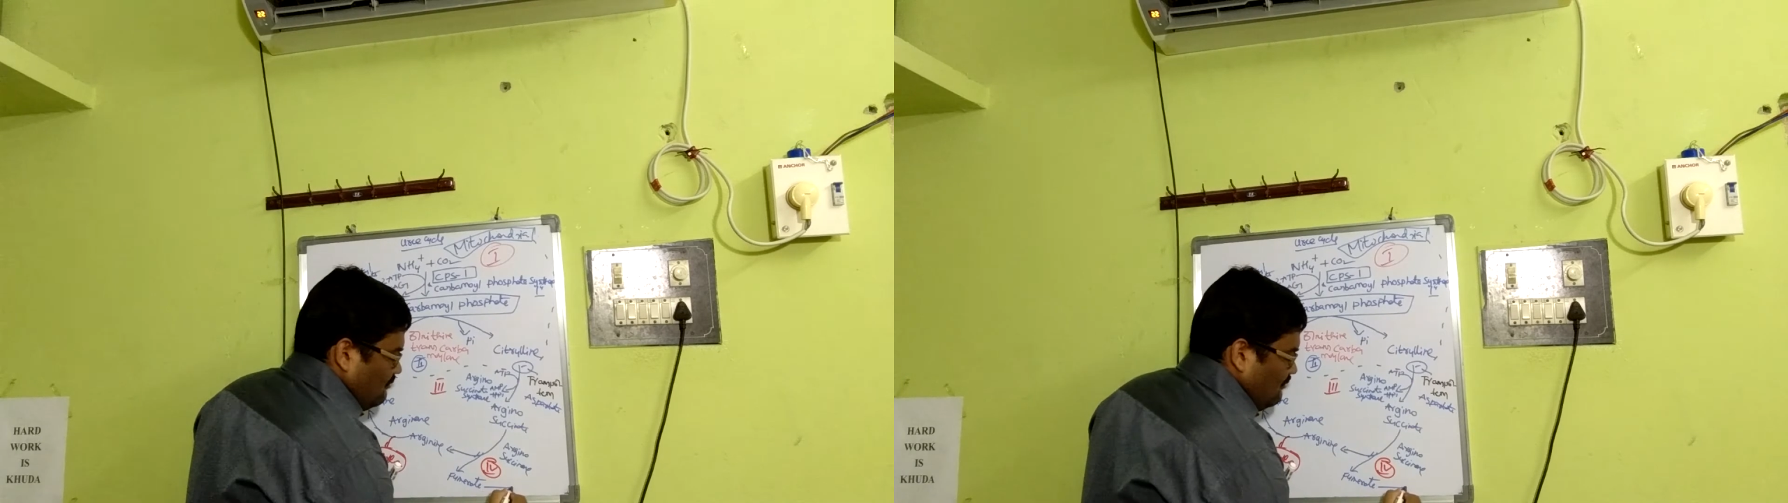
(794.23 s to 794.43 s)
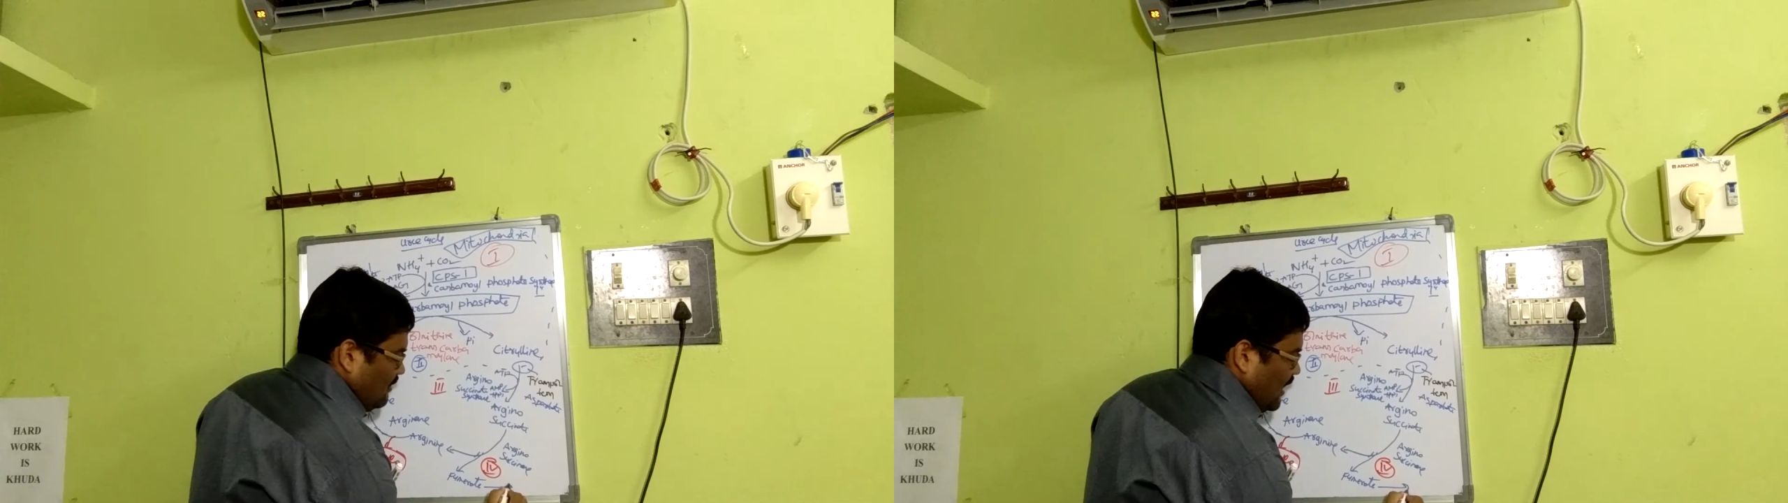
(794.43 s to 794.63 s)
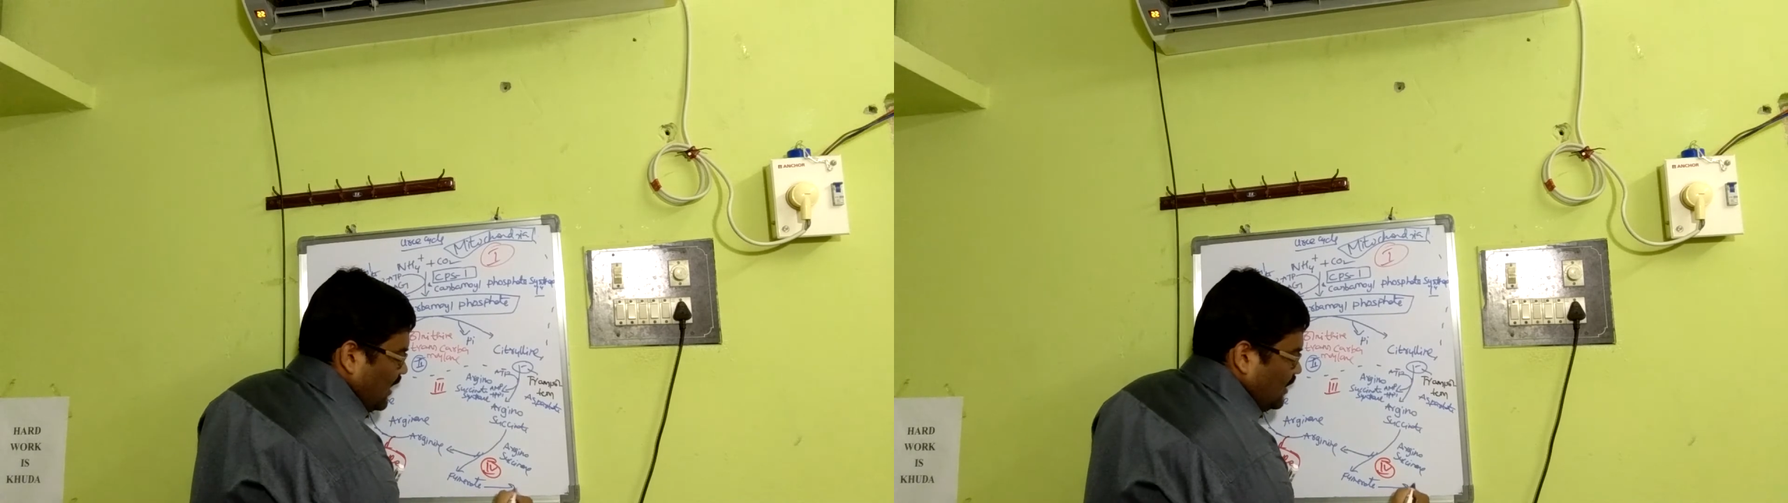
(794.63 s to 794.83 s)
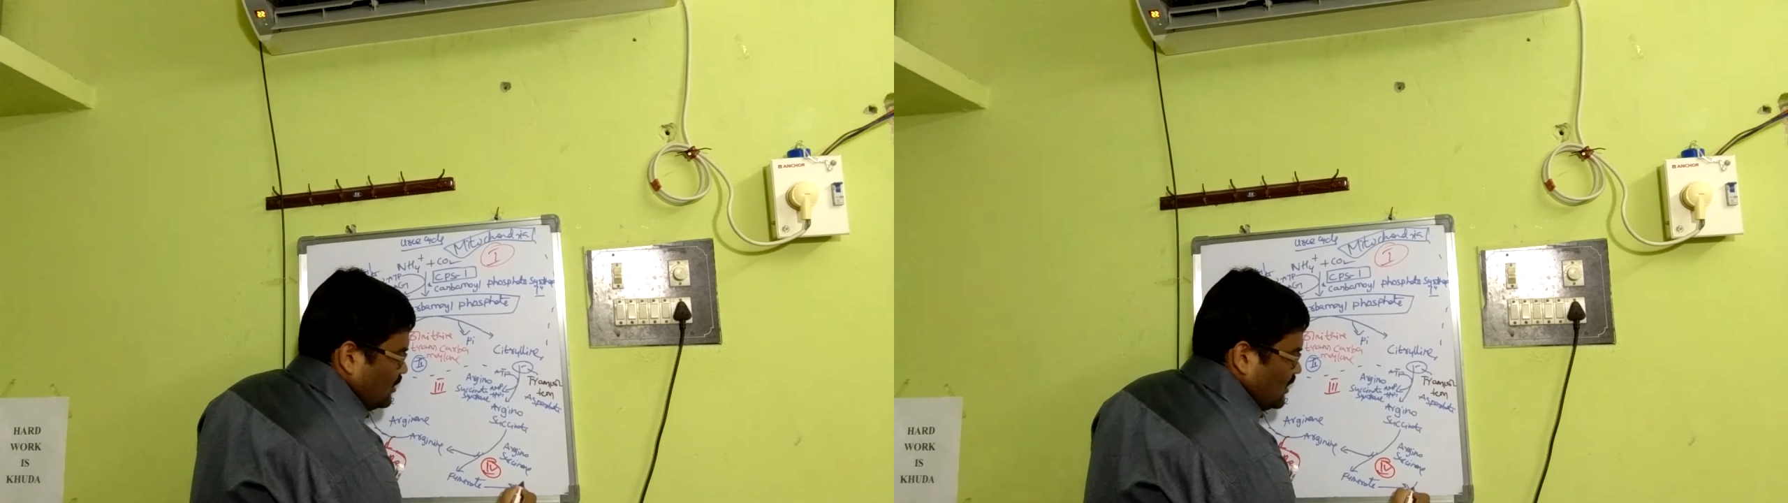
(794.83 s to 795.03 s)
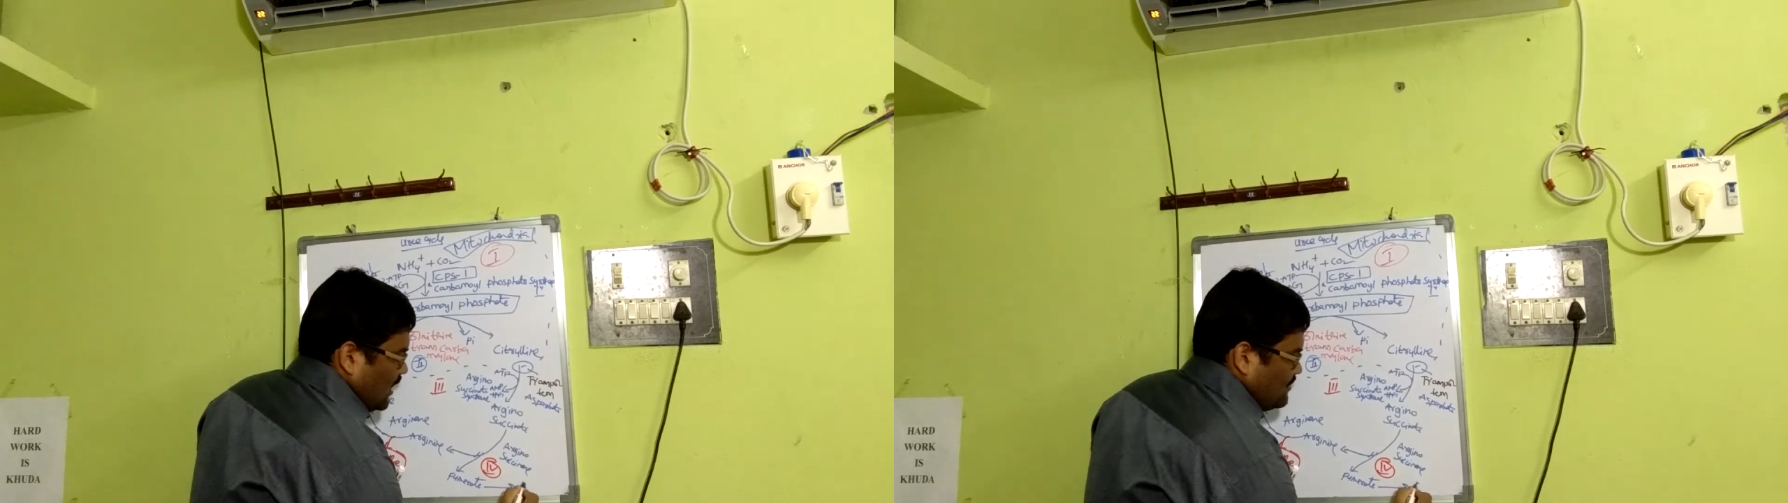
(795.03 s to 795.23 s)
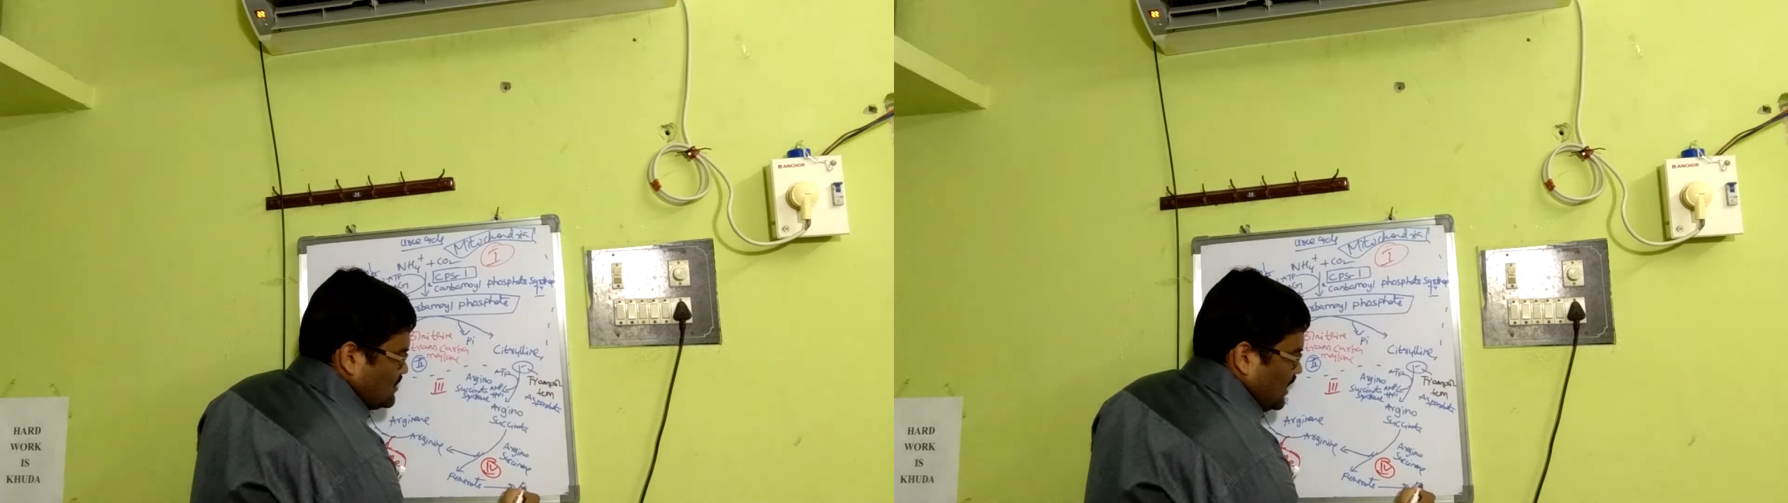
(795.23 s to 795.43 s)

will get into the Krebs